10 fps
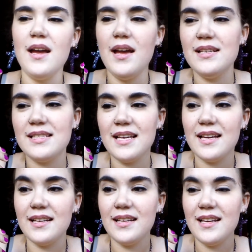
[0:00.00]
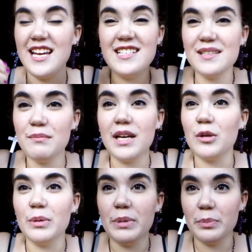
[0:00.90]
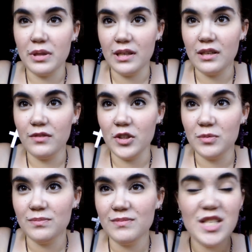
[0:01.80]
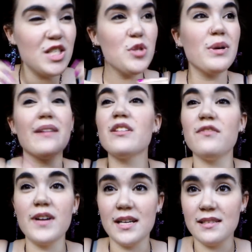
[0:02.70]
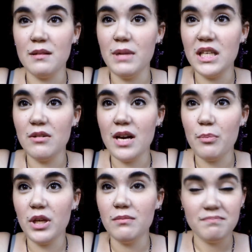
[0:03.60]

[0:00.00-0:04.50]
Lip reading: is that it doesn't matter what people think of you. Do whatever the fuck is going to make you happy.